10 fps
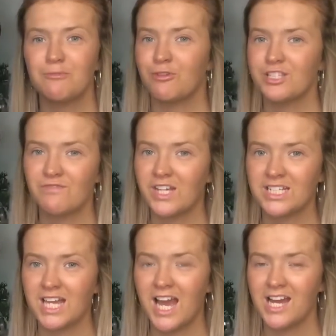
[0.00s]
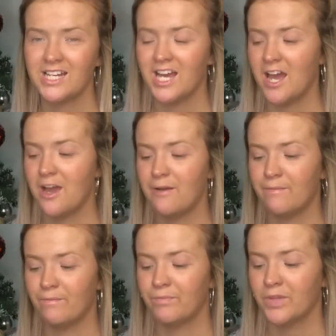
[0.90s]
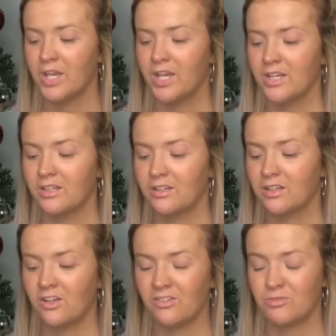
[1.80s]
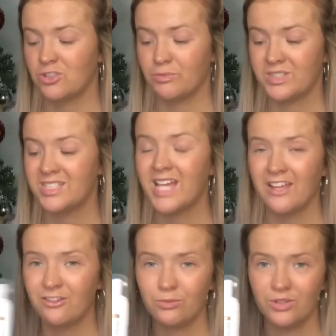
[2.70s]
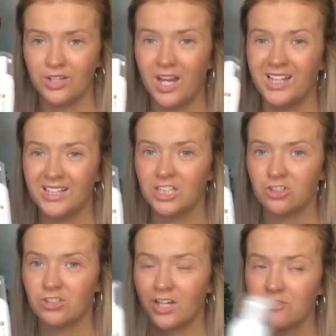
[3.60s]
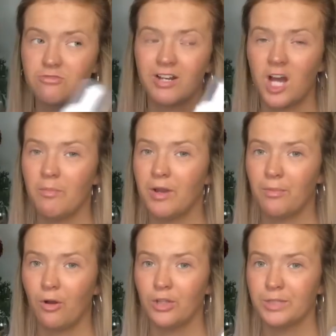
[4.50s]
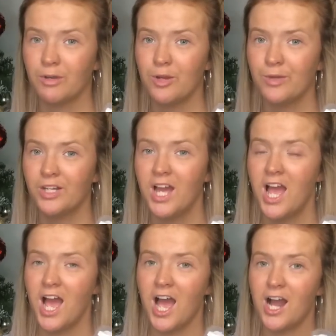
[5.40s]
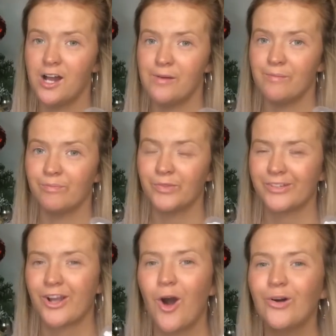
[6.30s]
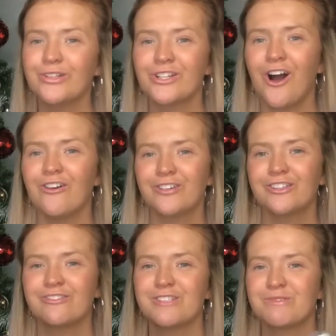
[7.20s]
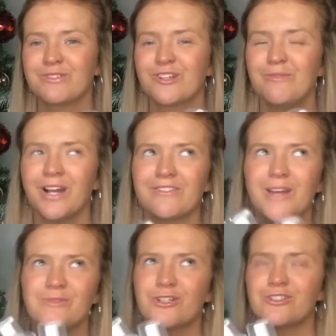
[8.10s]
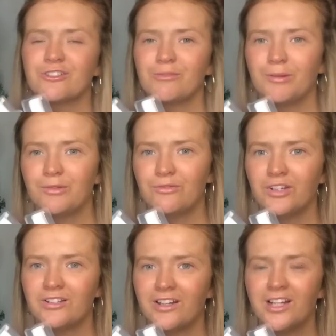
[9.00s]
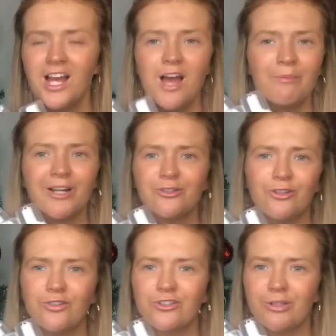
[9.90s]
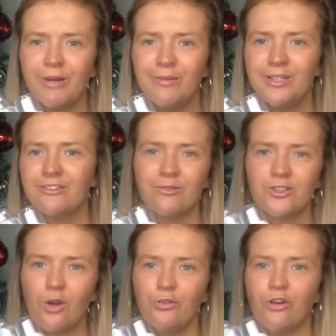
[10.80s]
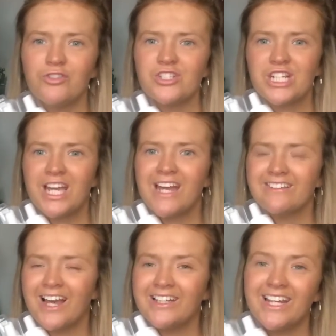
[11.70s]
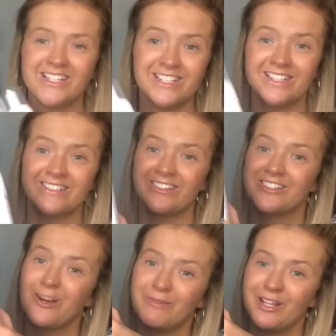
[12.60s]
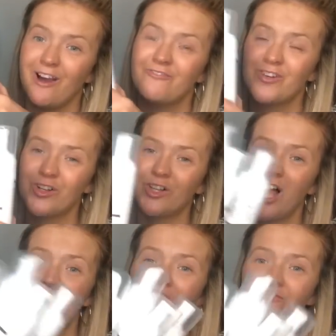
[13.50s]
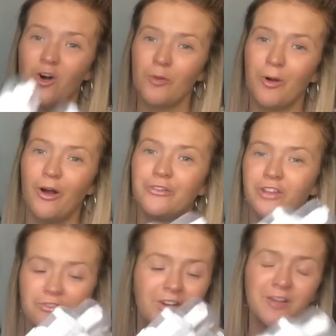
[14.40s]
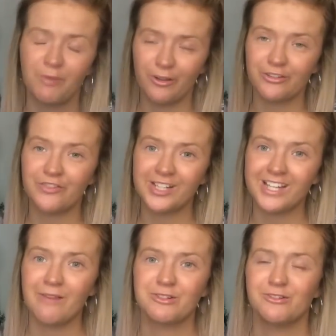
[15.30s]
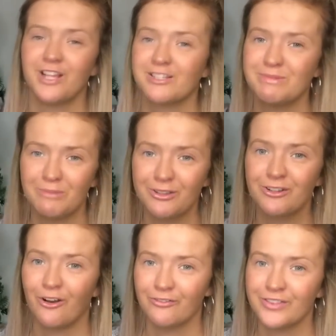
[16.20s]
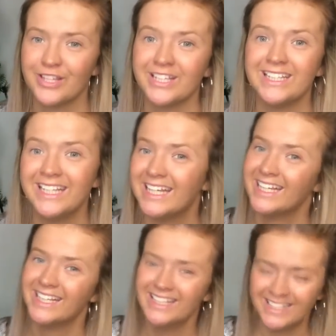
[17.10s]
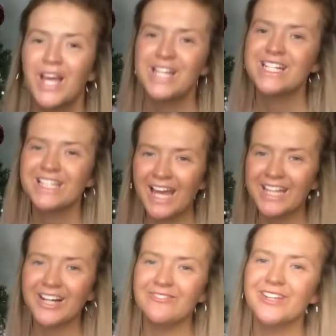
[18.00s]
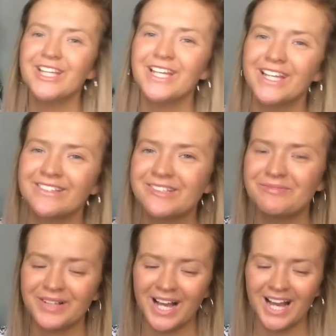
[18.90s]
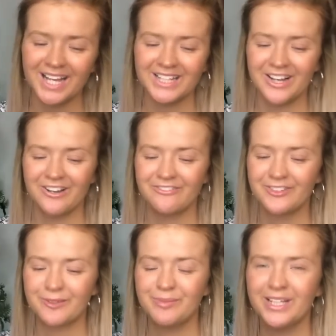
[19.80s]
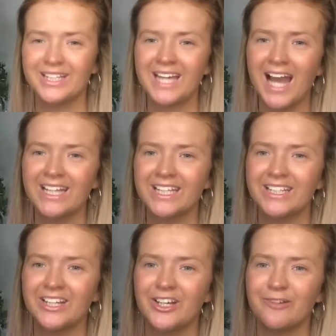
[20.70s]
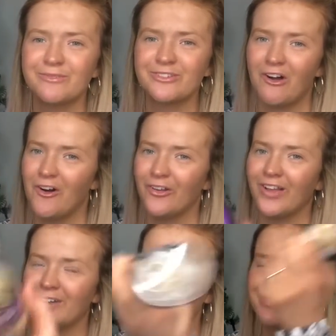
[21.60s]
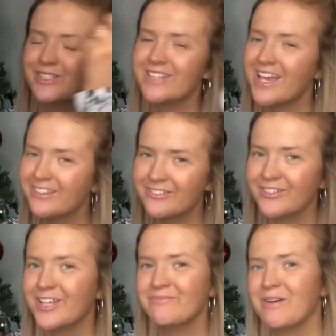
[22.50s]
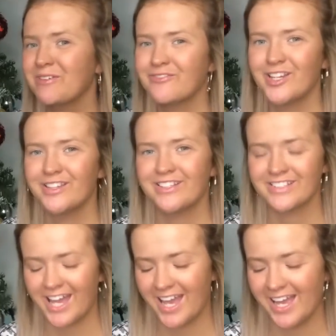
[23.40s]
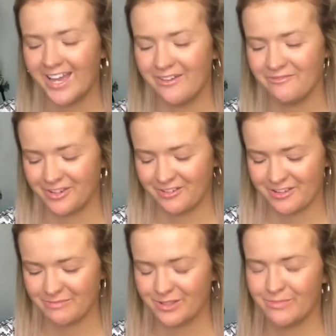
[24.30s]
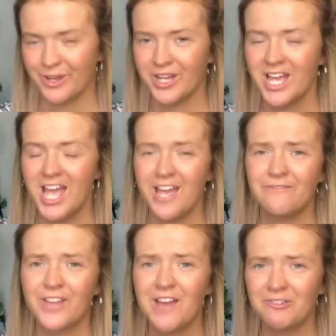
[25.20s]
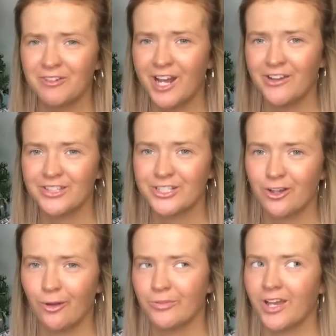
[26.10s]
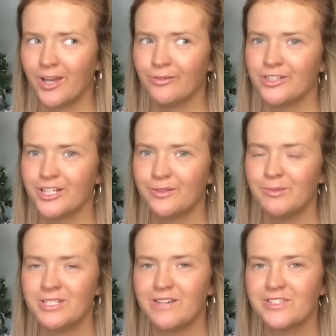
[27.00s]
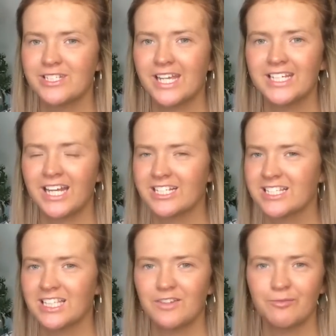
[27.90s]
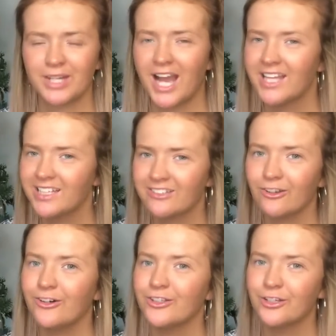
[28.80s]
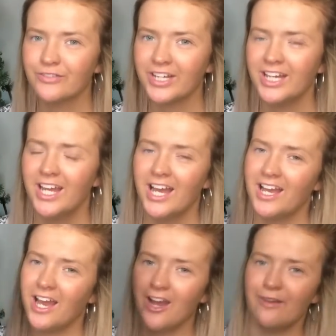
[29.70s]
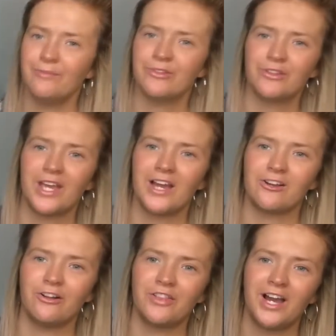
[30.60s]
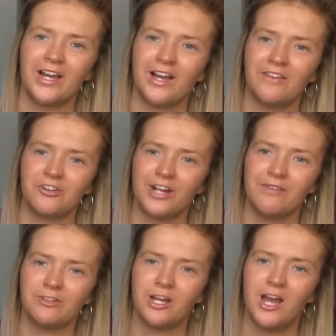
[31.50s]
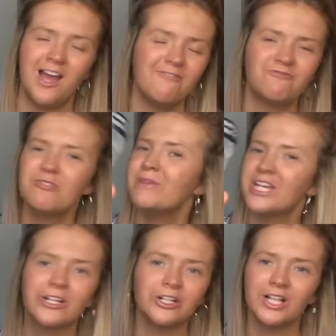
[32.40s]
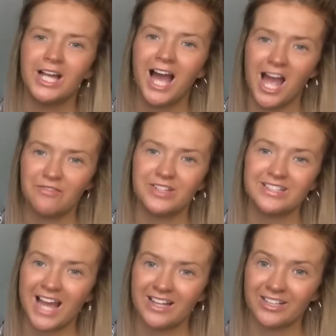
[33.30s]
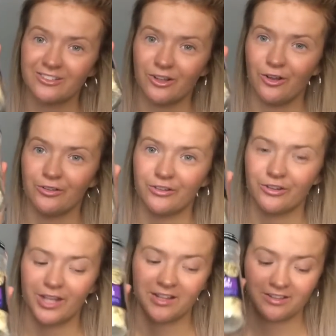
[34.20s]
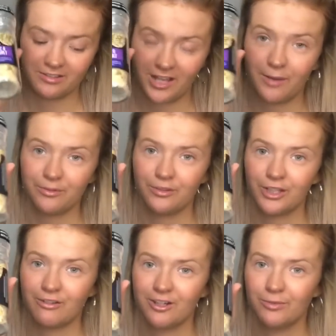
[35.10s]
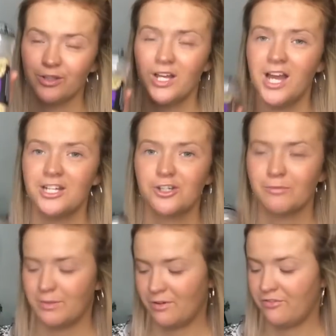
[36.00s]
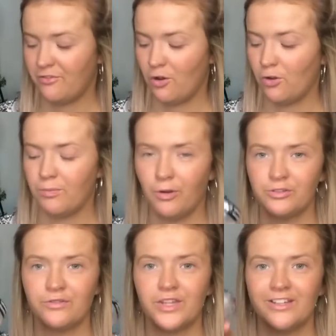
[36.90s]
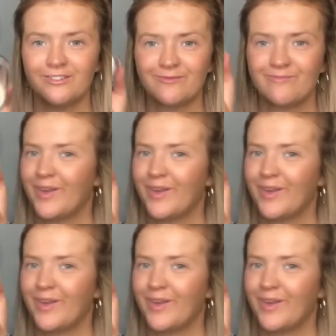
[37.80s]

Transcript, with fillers: Moriz fake tan. Um, because I'm just obsessed with it and literally I've just run out of my bottle at the moment um, I was like holding off because Christmas is coming. I was like, I'm sure she's gonna buy me some fake tan, but I don't know if she's gonna buy me it, so I'll just hold off just in case. And yeah, she did. So she got me a full four bottles, five bottles of fake tan, which will last me most of the year. She then got me a year's supply of flipping garlic and herb salt. I'm obsessed with it. It might be a funny thing to get um, for Christmas, but if they ever run out in the shops, I will genuinely be devastated. I just live off my garlic salt, love it. Um, so yeah, I got that. I have it on every every meal. I have this garlic salt on. So yeah, this is absolutely incredible. She got me about four bottles of this.